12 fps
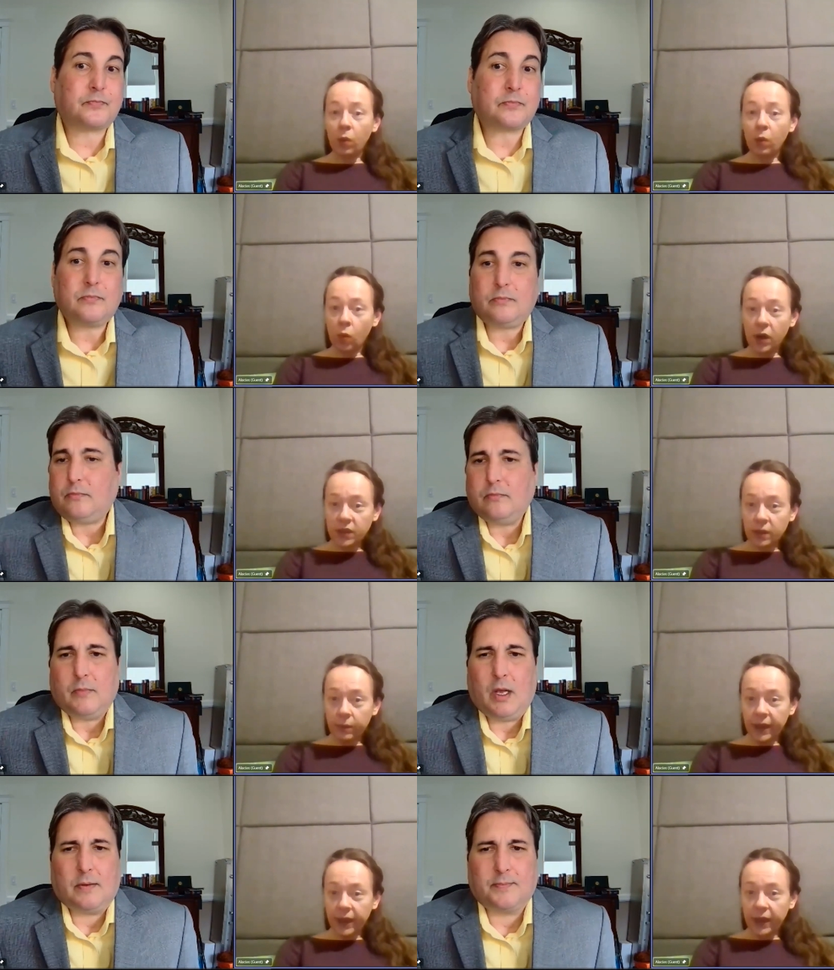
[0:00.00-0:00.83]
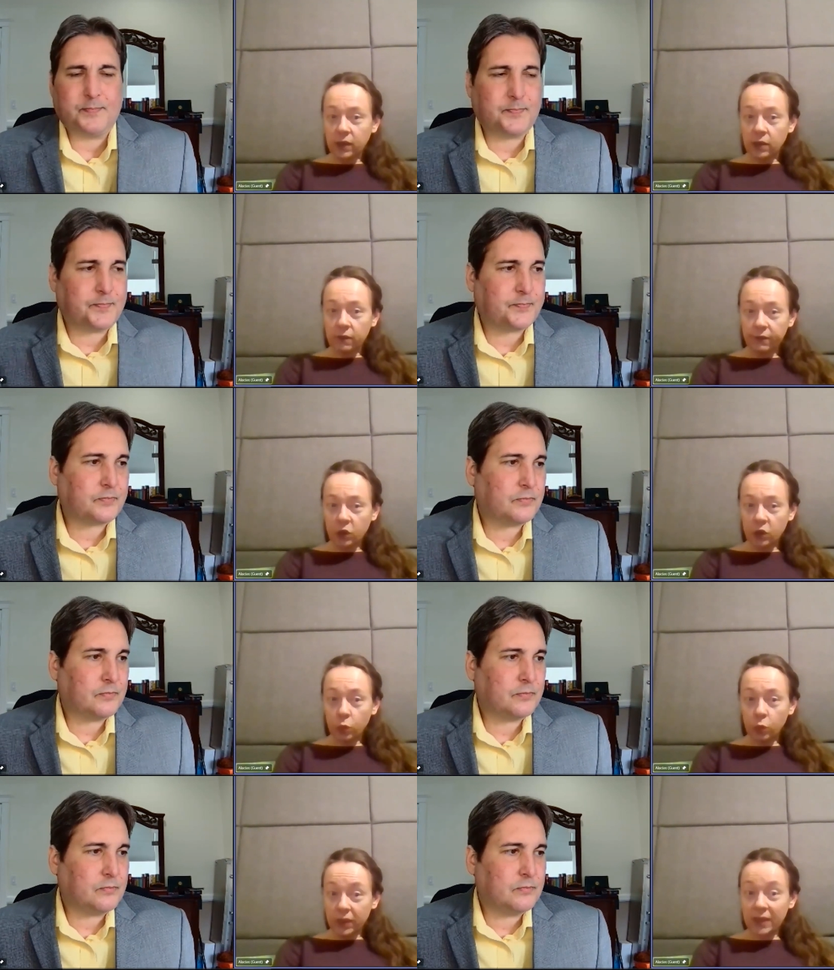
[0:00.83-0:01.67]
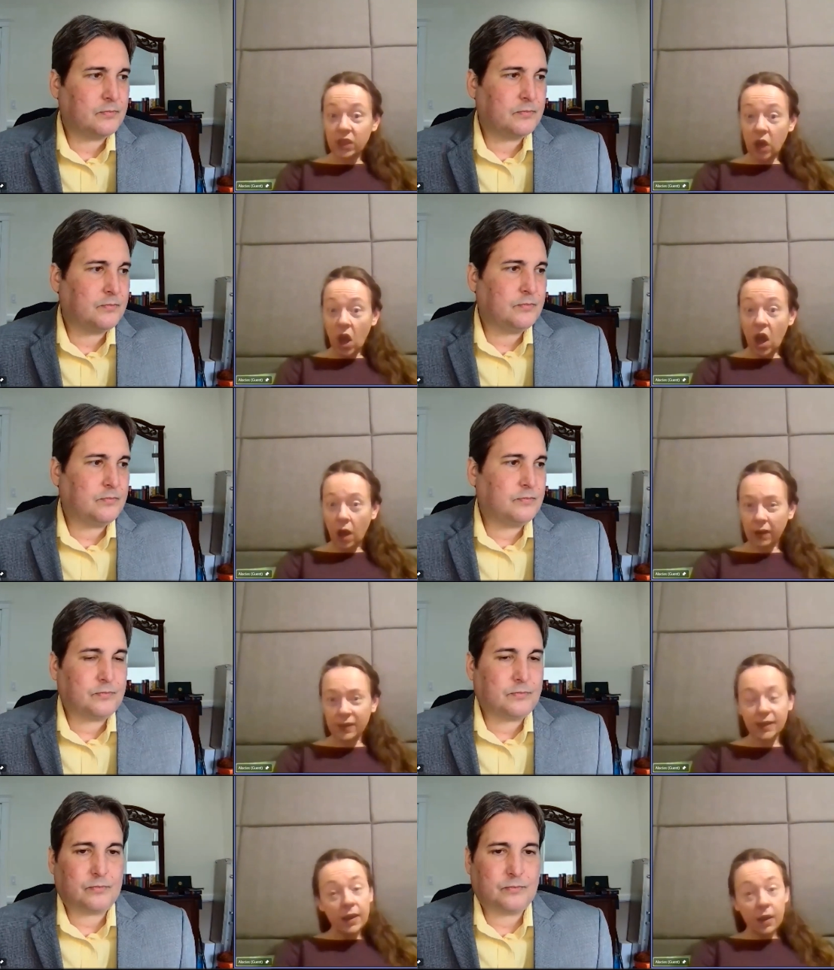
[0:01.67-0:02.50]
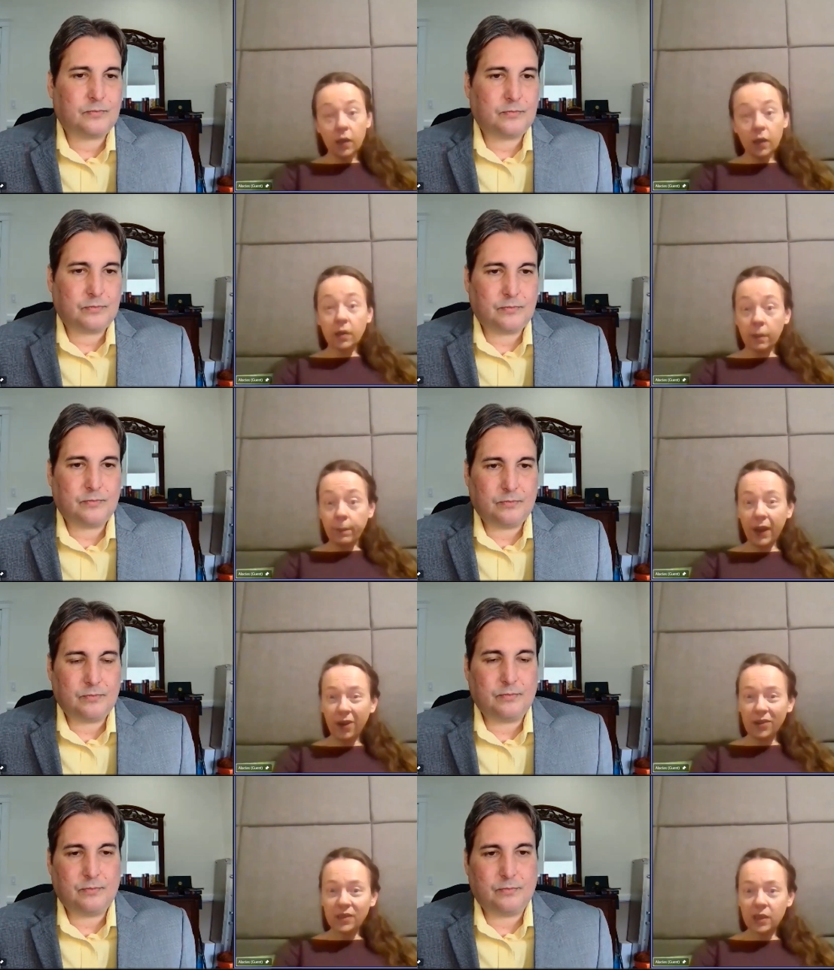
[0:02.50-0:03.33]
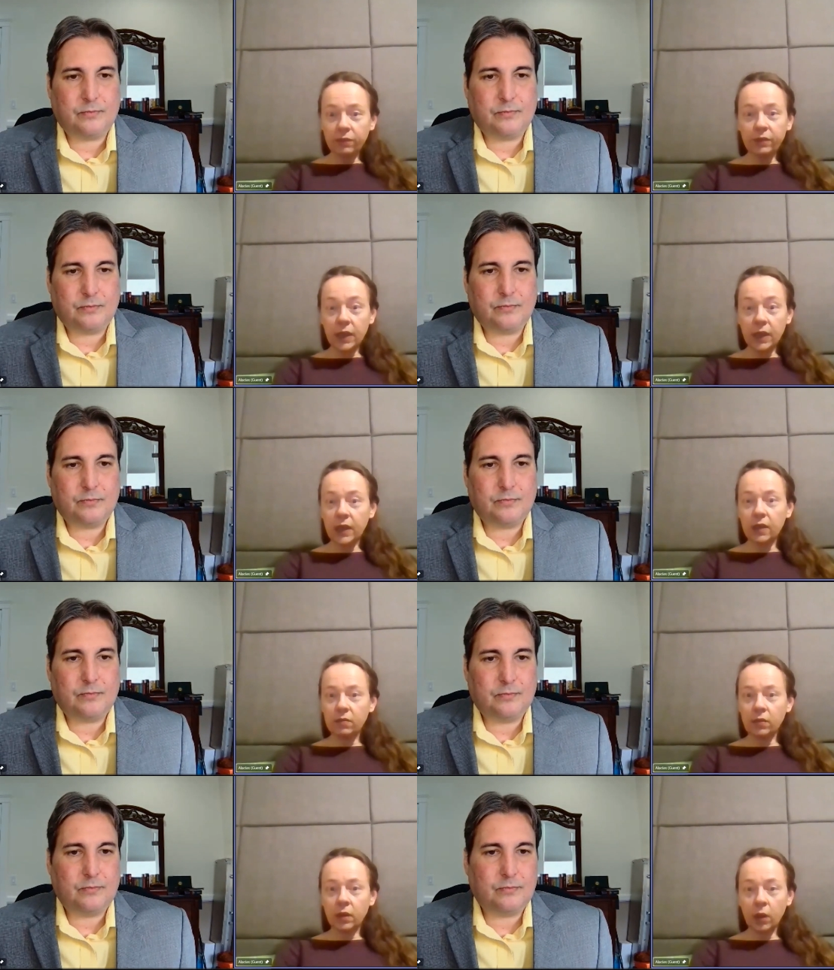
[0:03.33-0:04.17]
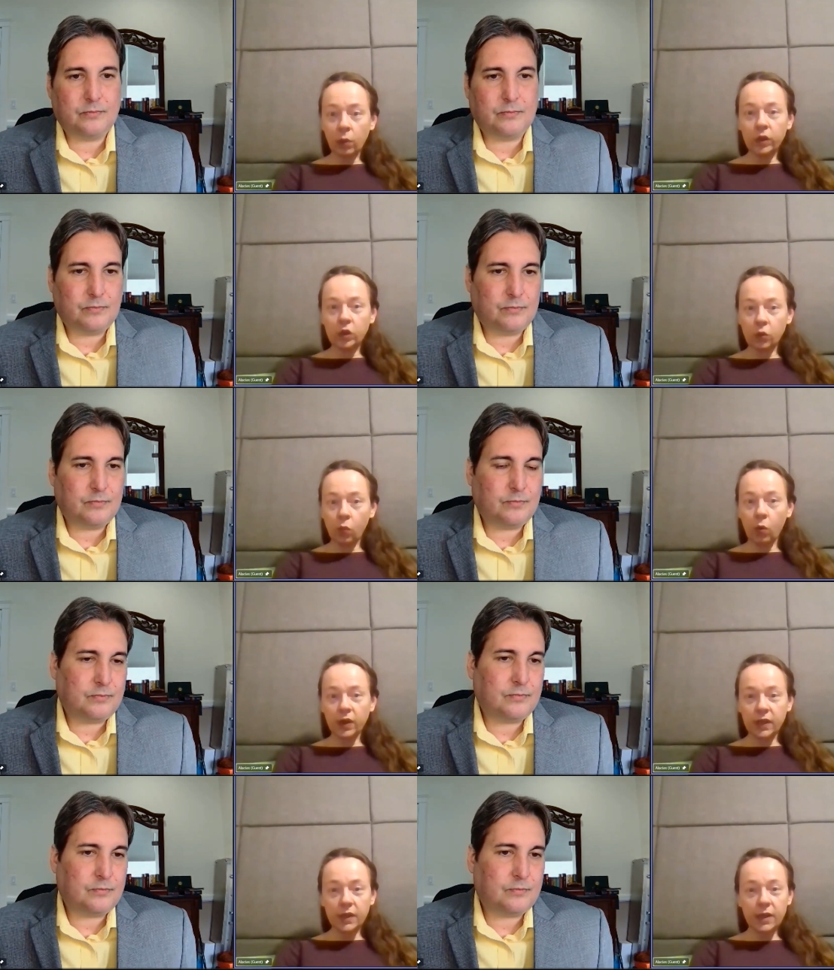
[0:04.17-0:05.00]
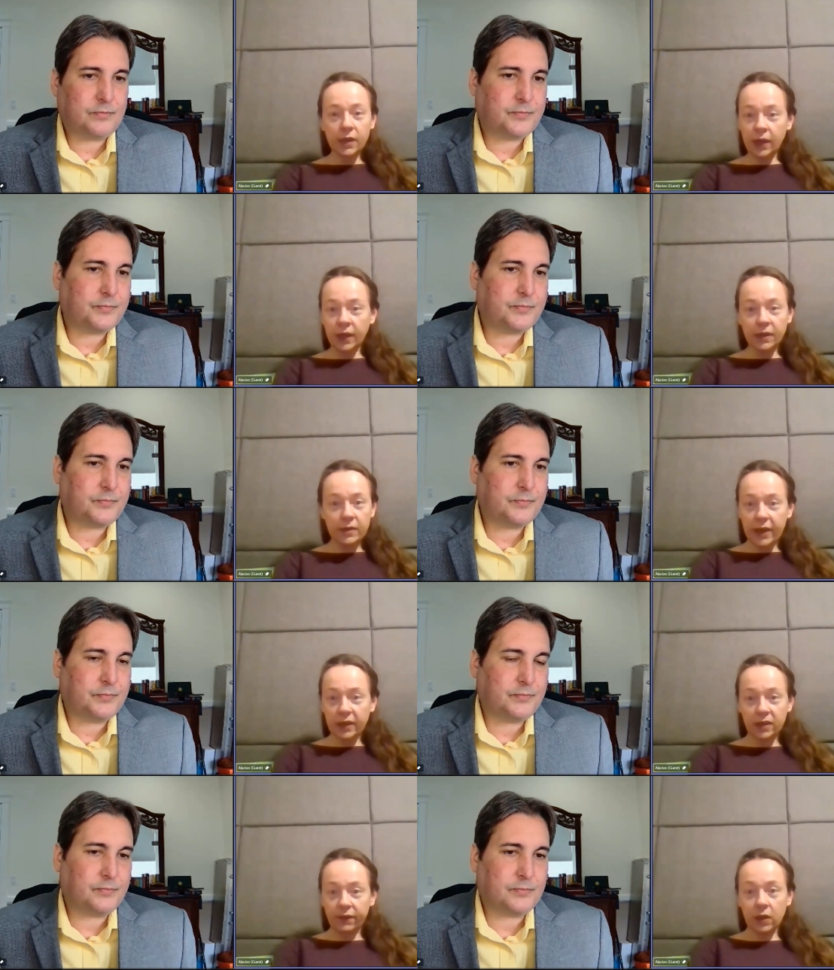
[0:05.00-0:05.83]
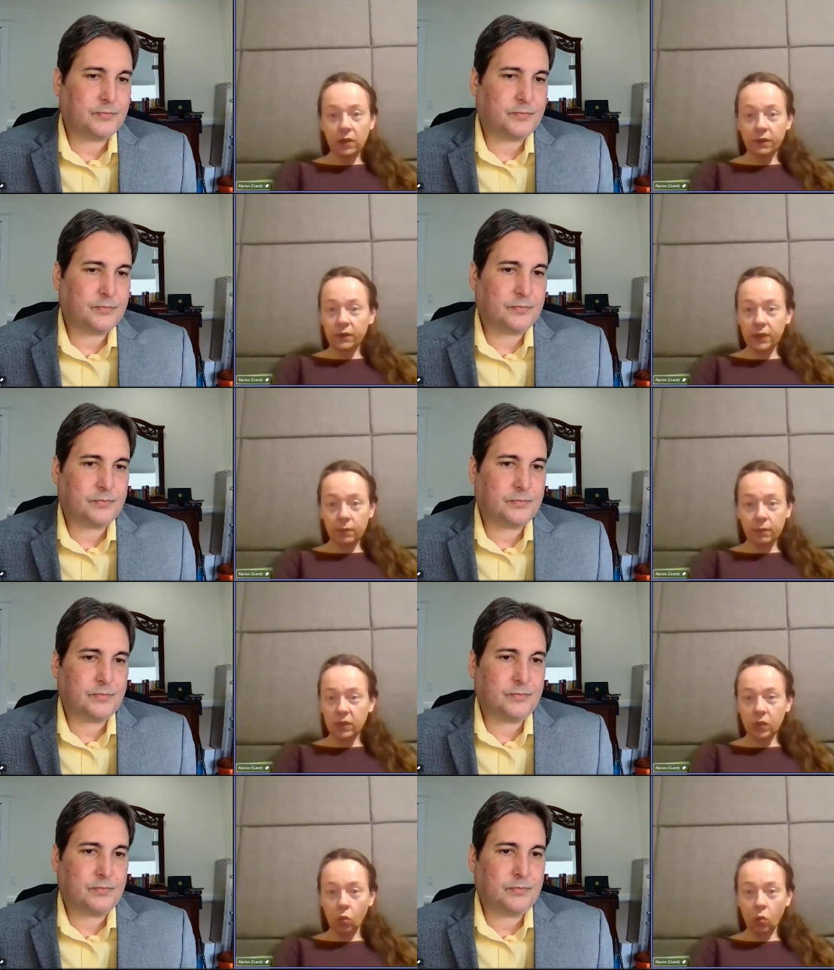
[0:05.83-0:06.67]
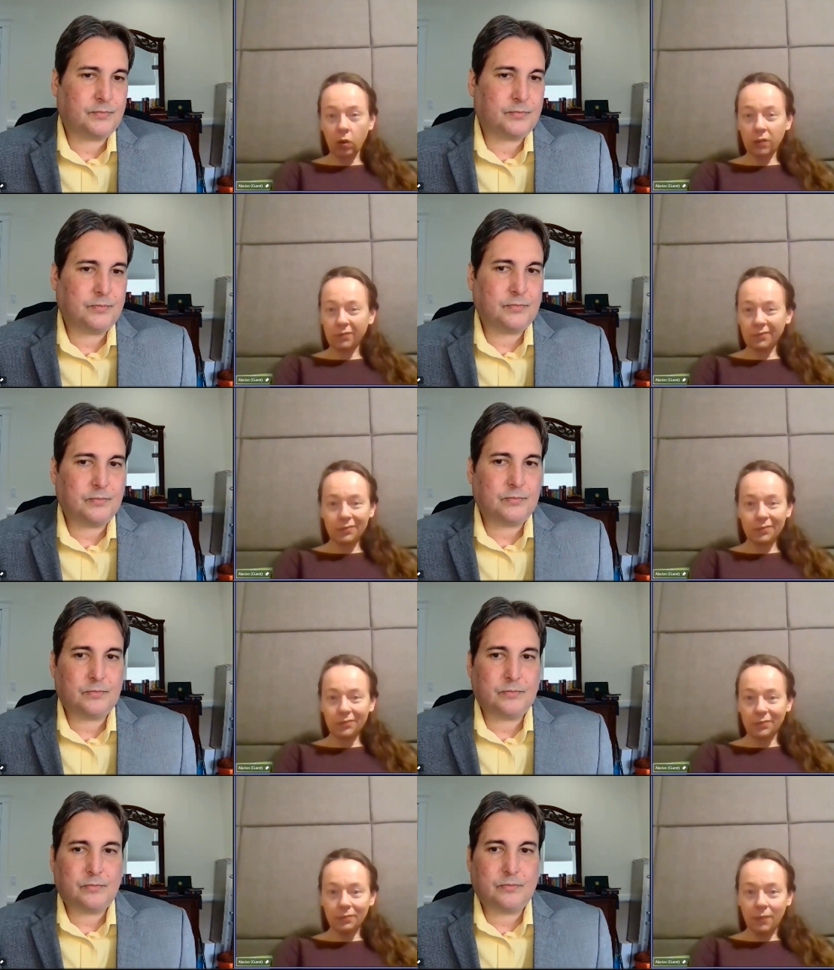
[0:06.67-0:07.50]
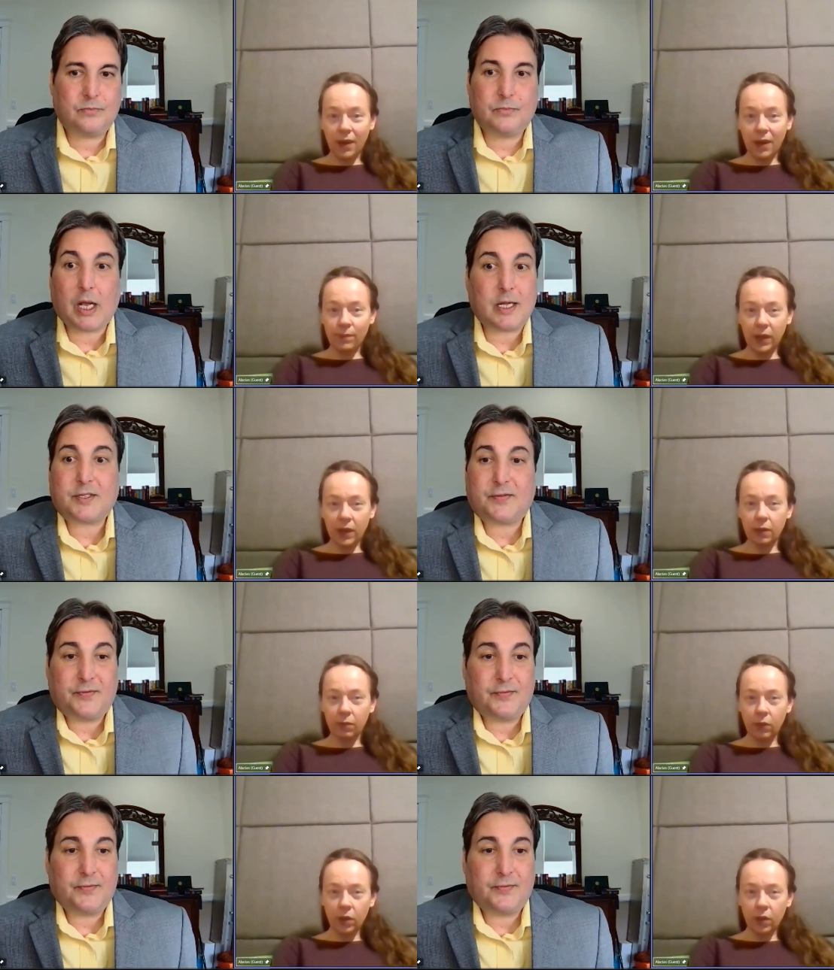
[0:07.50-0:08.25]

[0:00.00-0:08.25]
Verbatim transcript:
Speaker 1: but want to buy individual stocks, comparatively going toward an index fund of some sort yeah, be